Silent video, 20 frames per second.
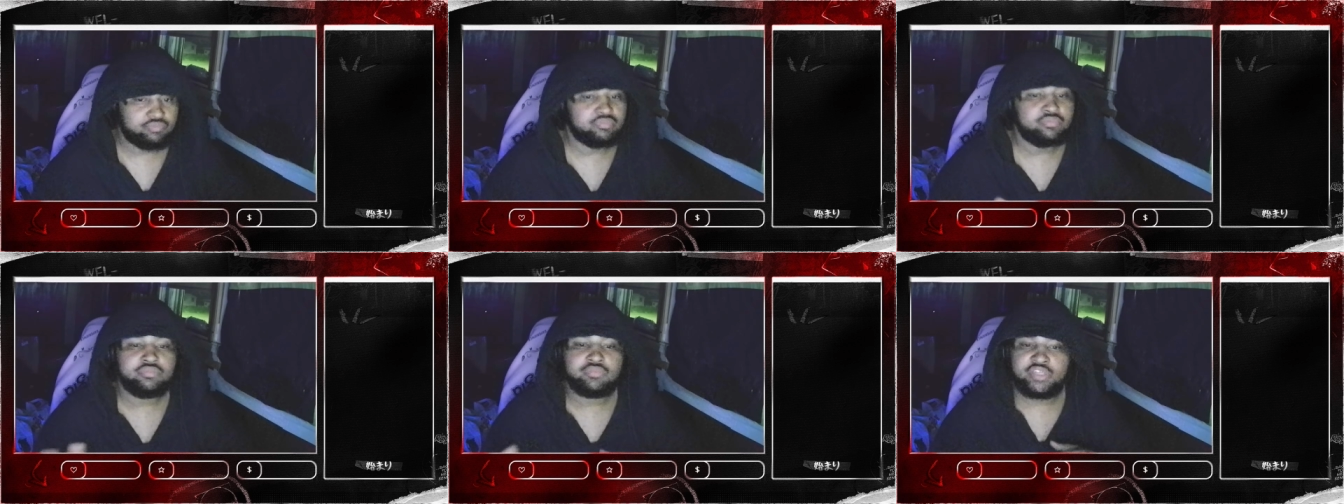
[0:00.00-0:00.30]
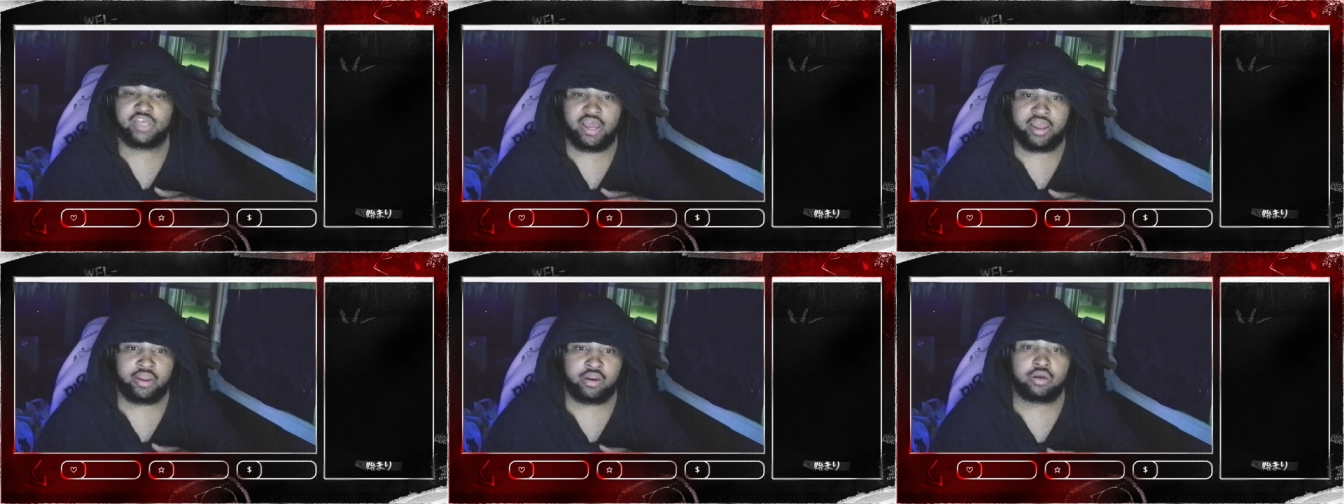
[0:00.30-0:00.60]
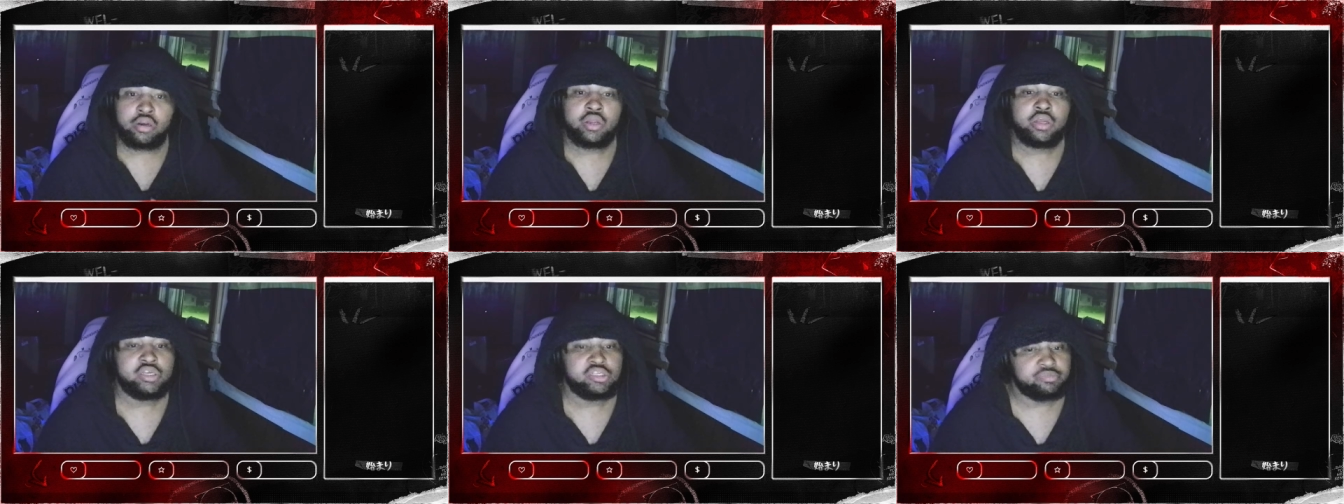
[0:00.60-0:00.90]
Tired.
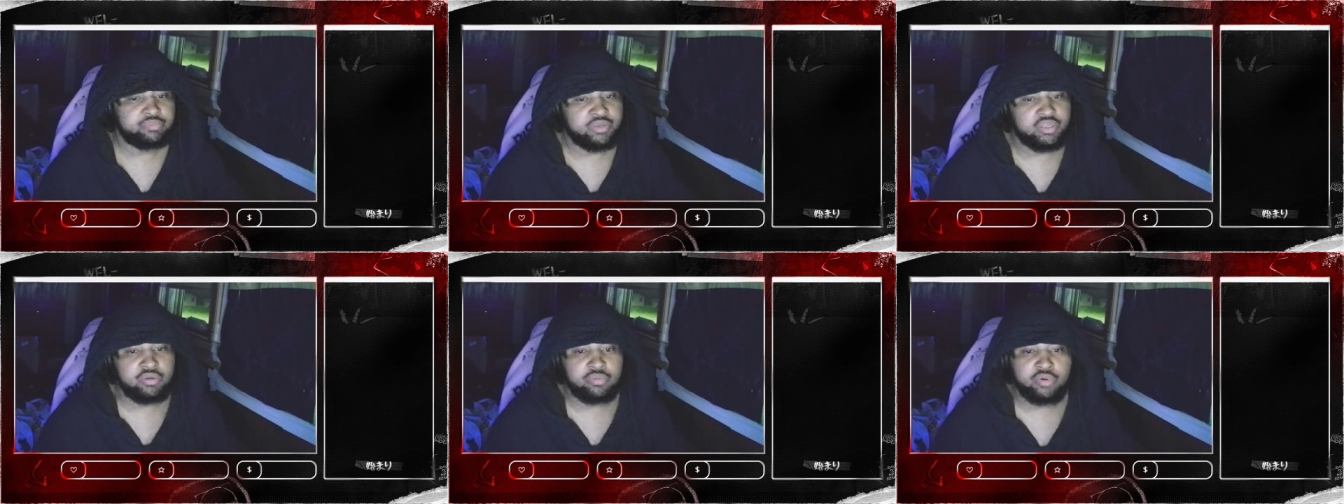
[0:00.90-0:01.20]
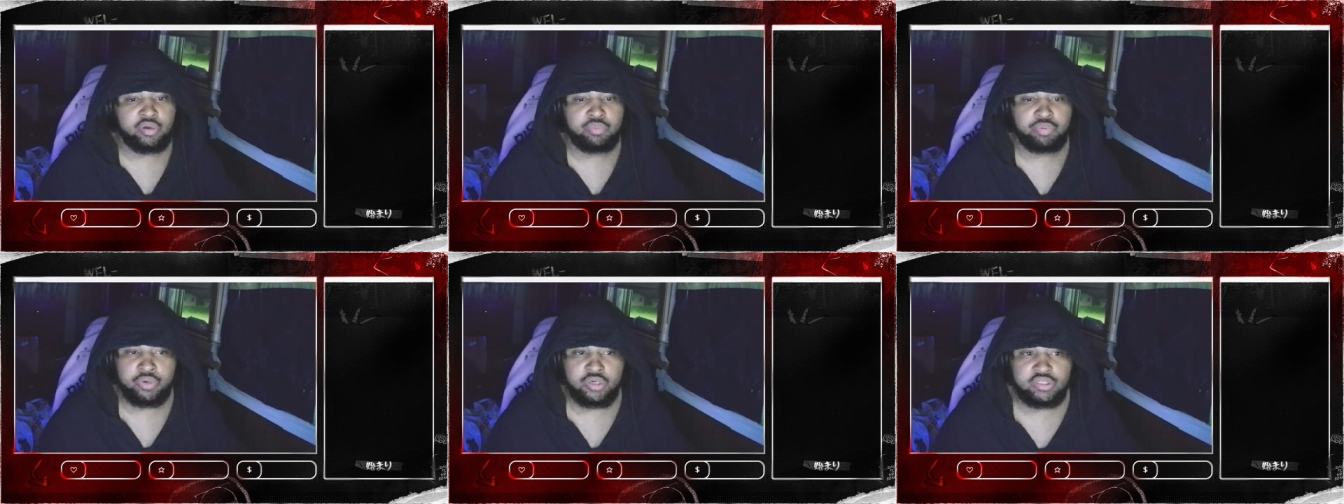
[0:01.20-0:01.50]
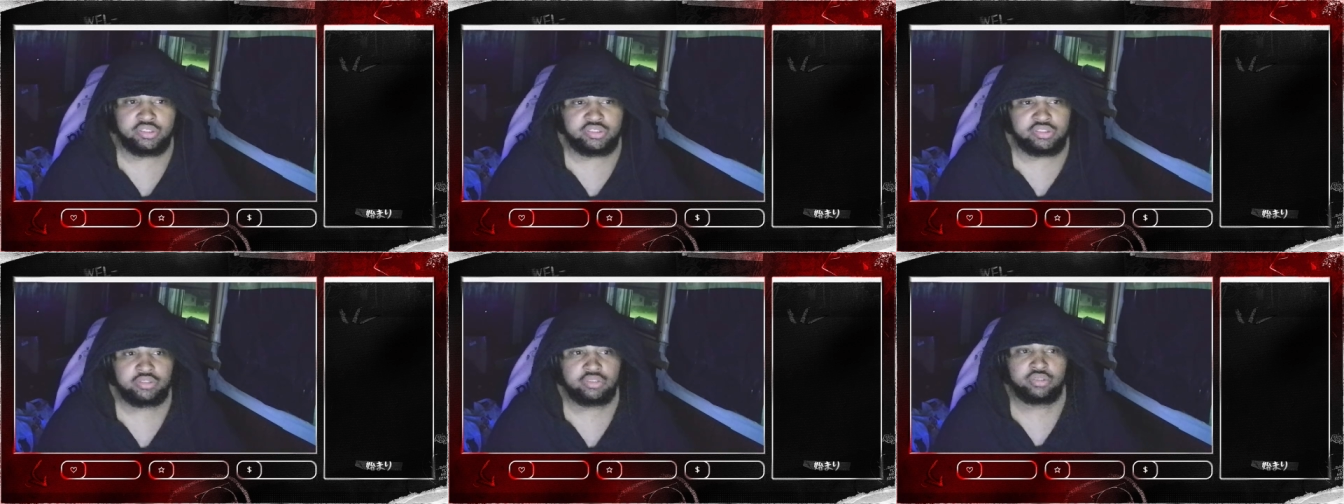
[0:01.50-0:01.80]
It's been your boy
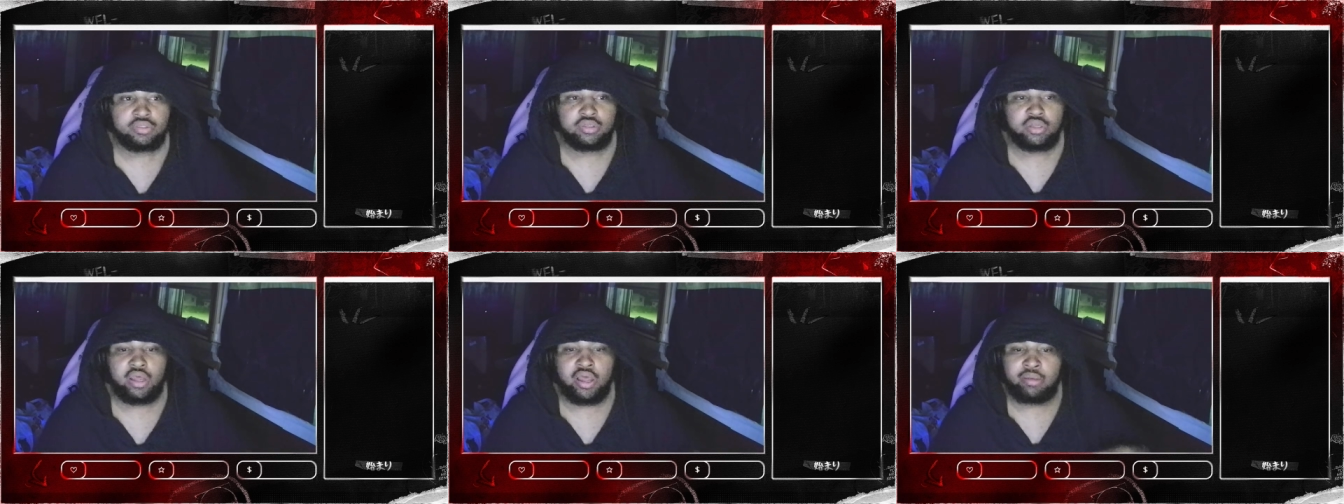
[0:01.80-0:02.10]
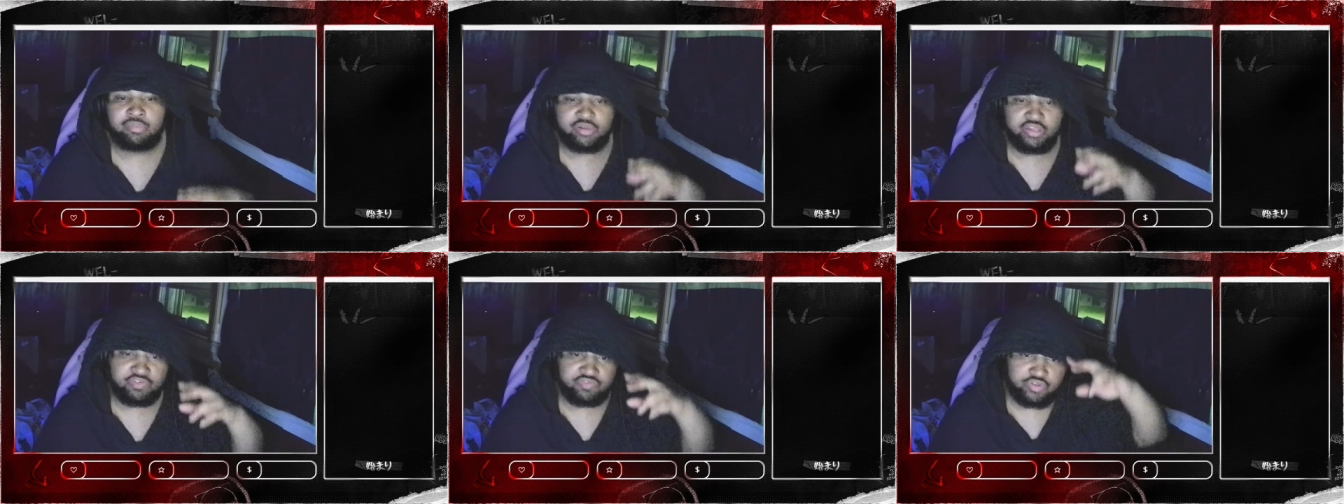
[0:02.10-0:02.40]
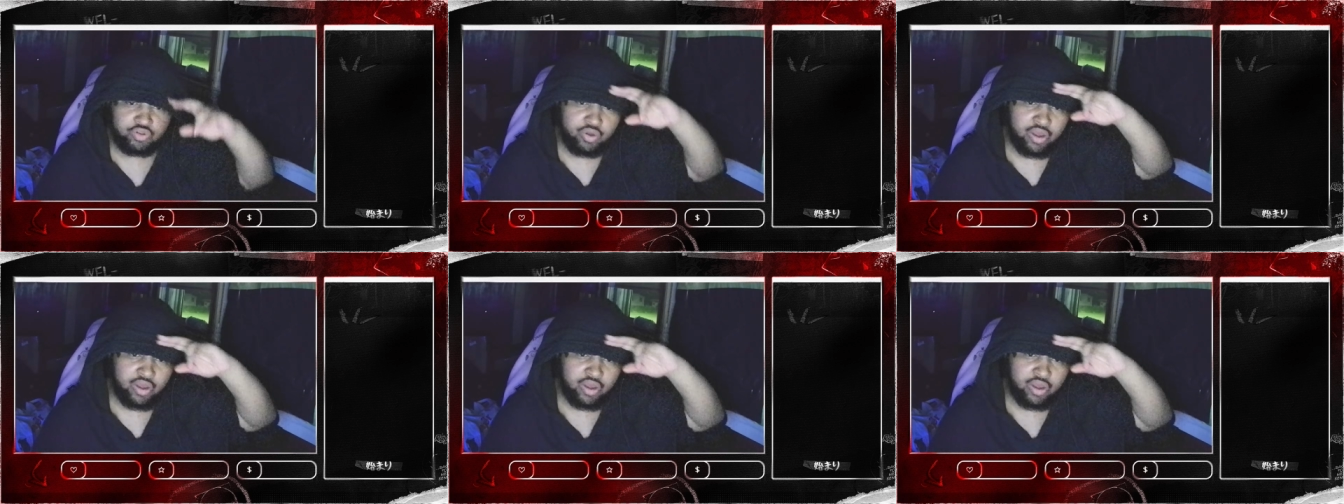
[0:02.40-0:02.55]
Prince. I believe in you,